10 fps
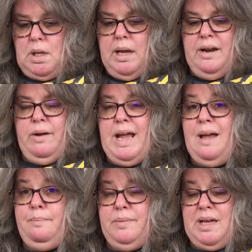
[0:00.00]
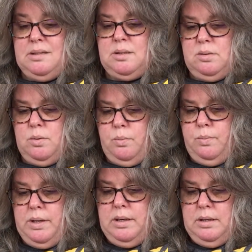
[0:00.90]
And that's
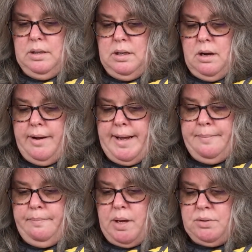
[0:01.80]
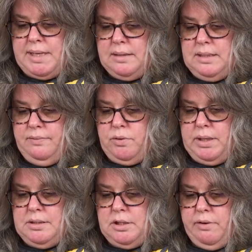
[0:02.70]
where I am most active on
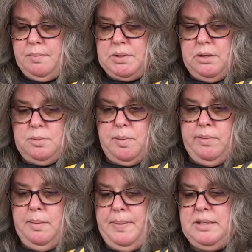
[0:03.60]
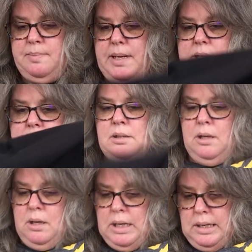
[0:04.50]
Instagram, so it's probably the best place
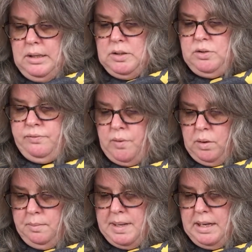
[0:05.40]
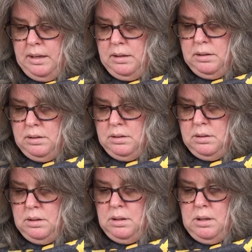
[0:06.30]
to follow me.
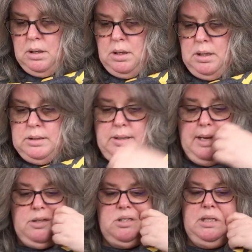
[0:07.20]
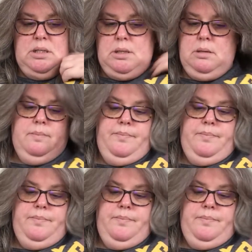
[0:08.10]
So yeah, I just need to,